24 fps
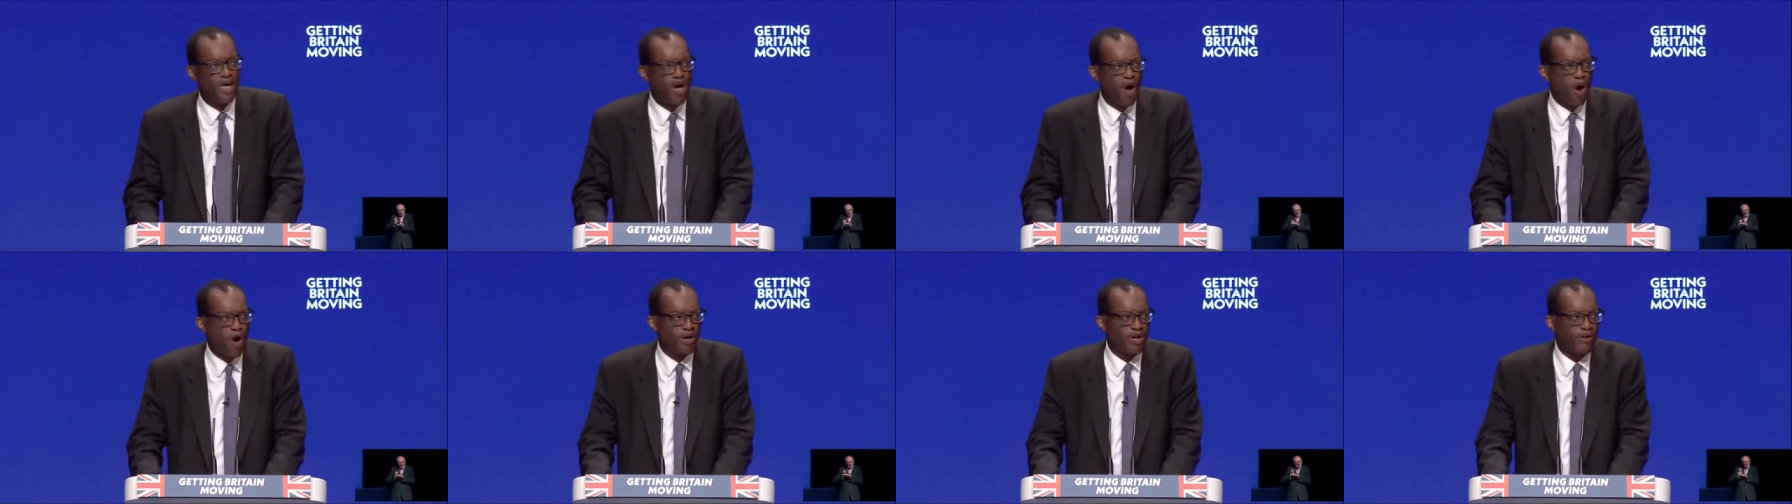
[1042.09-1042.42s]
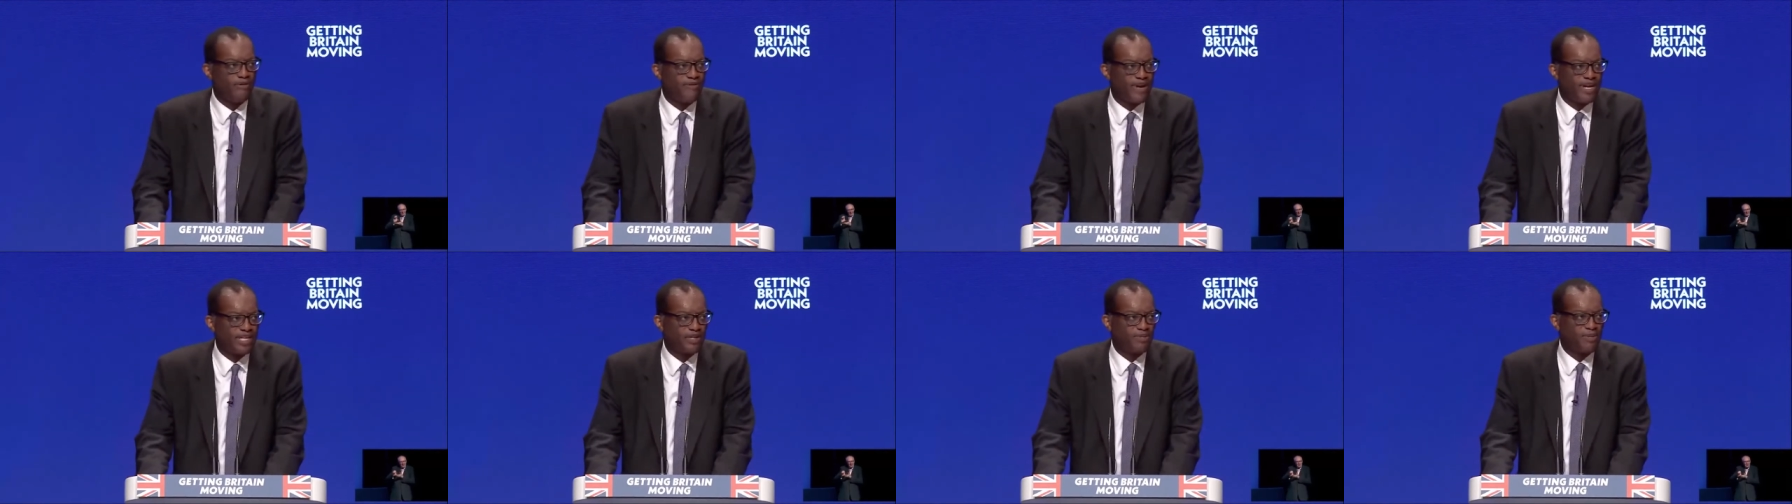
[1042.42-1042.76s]
on
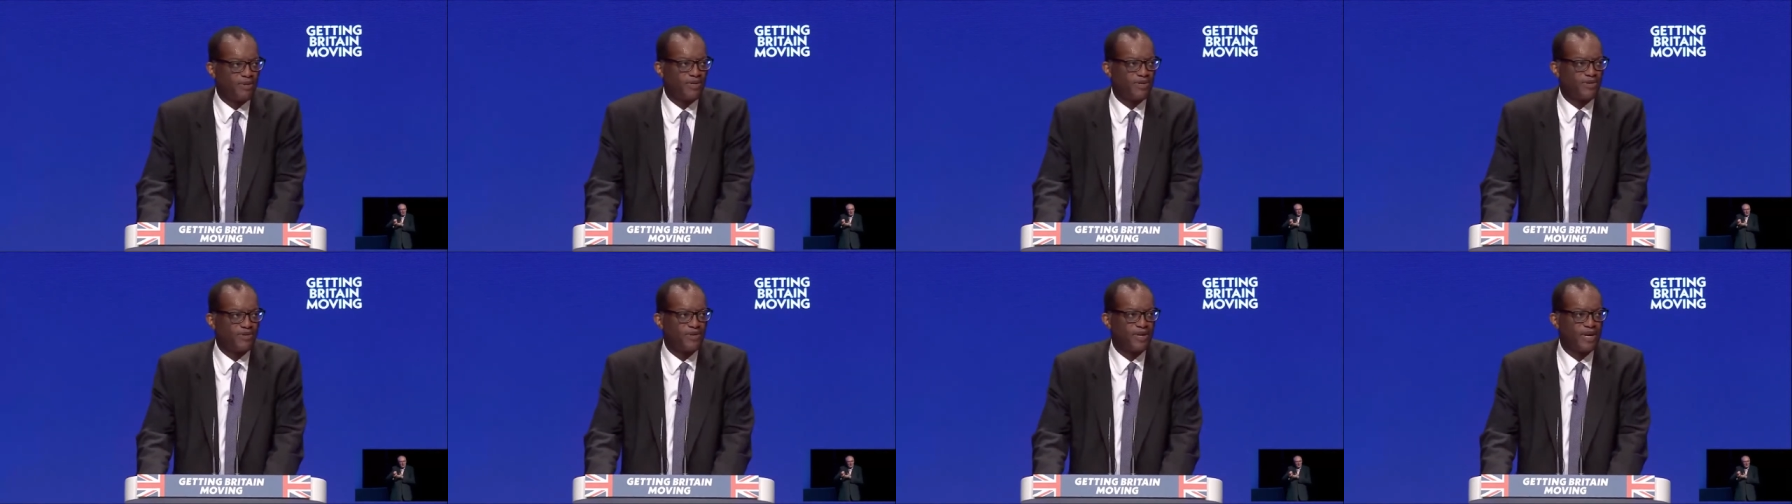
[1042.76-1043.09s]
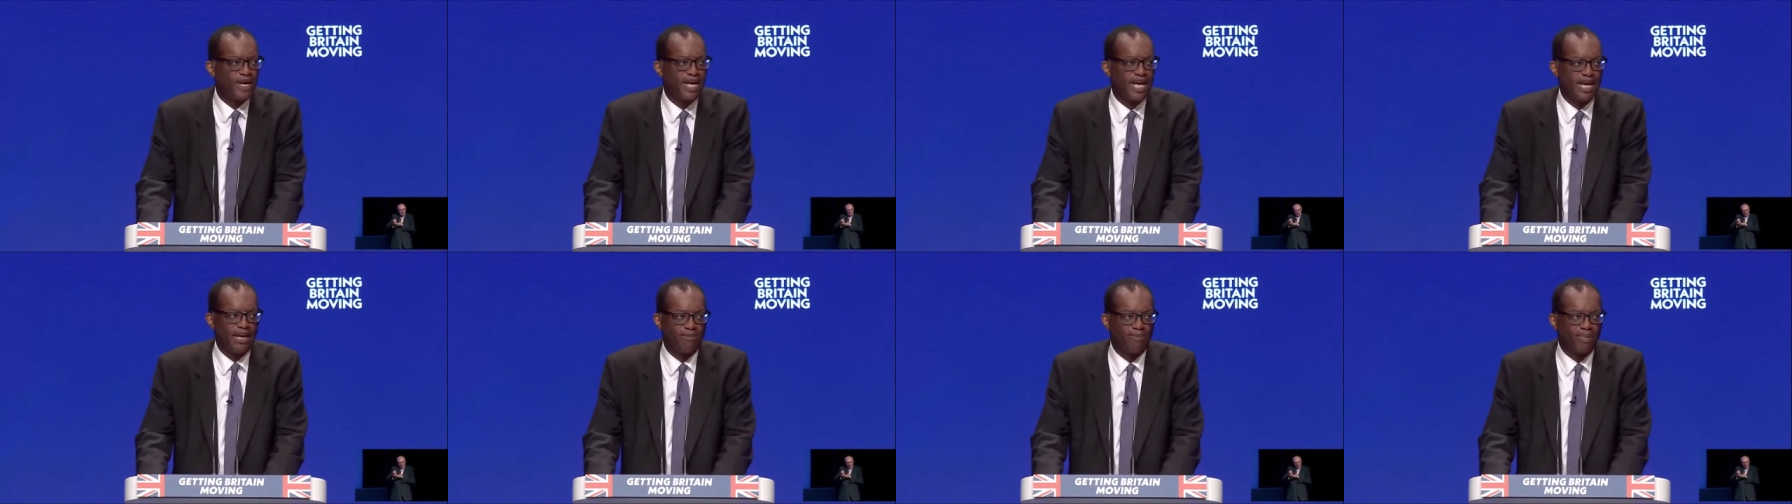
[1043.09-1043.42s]
investments
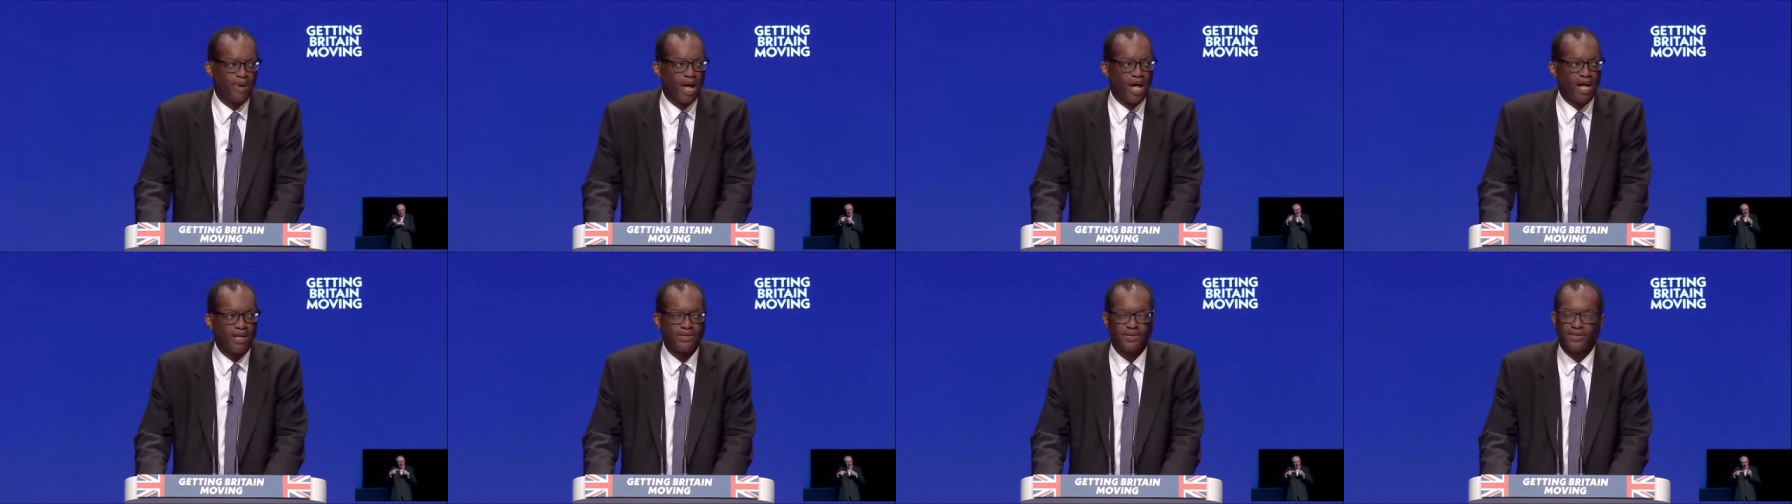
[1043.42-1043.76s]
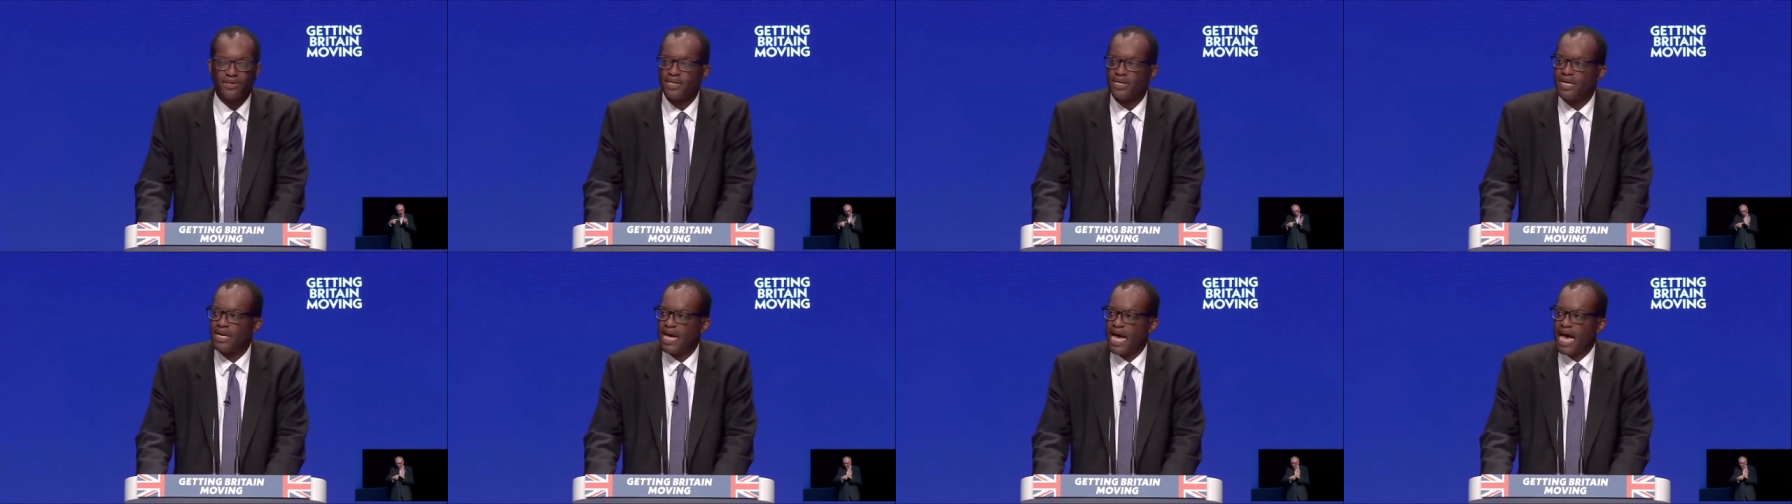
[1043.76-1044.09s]
in plant
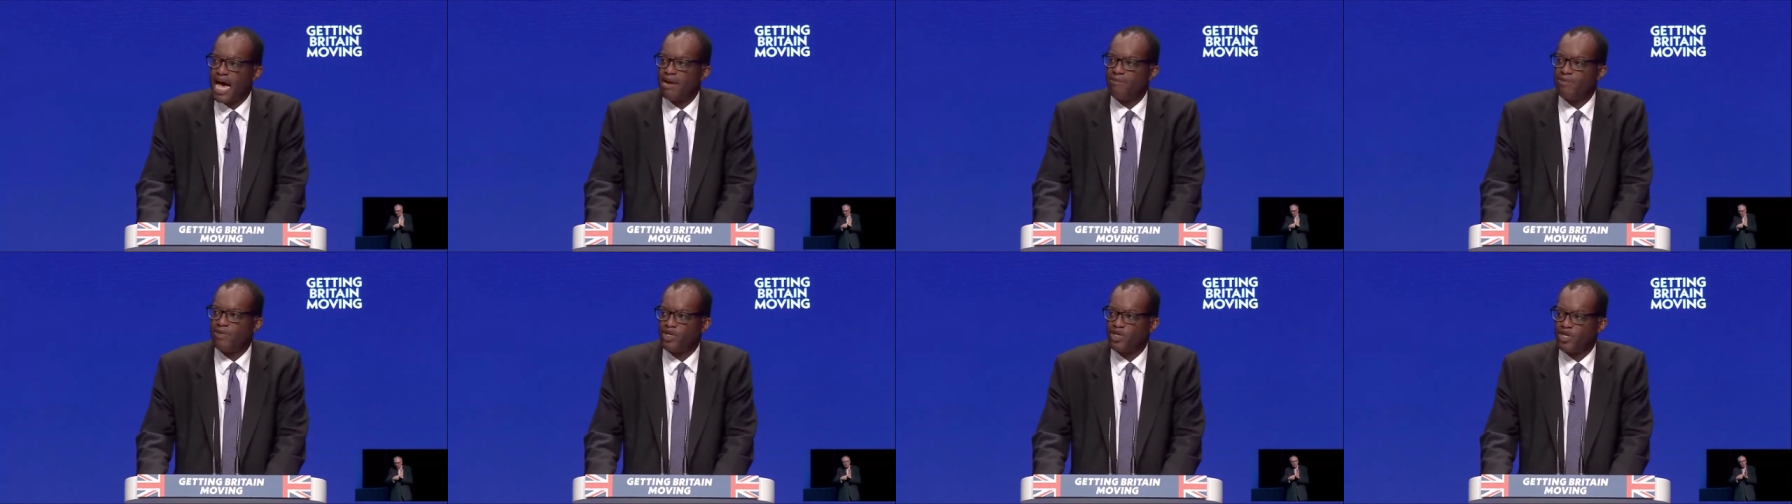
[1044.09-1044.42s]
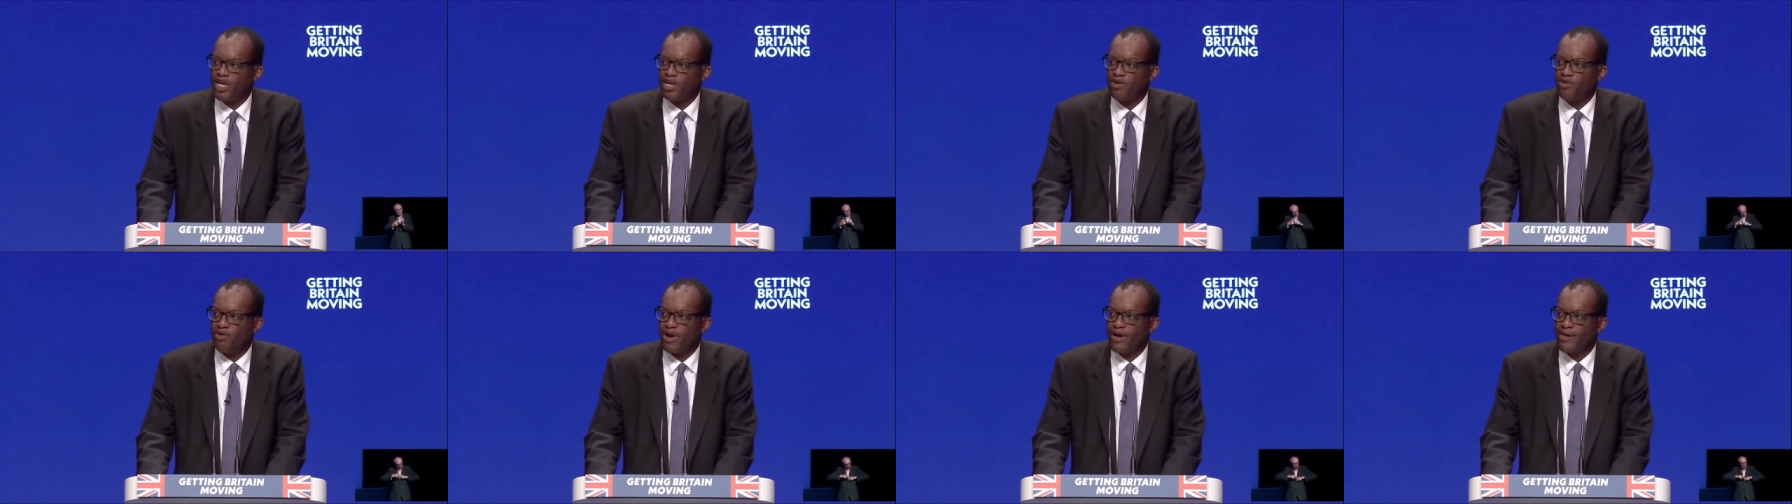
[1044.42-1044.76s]
and
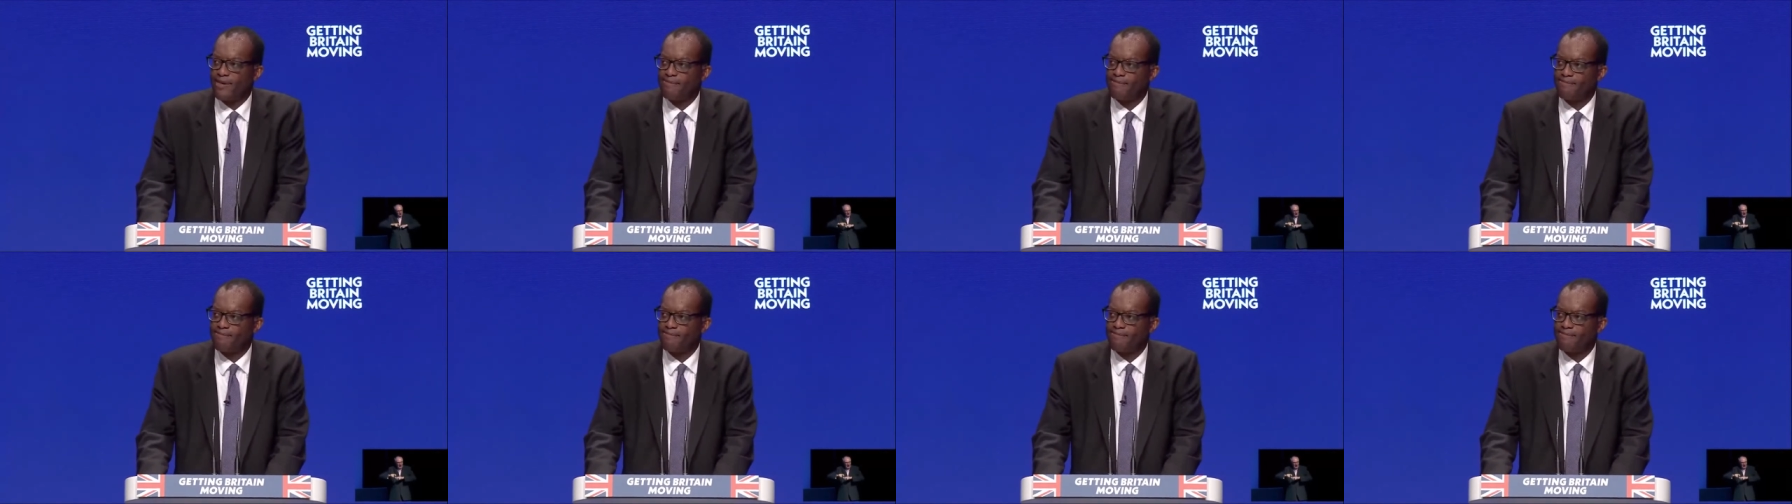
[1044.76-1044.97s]
machinery.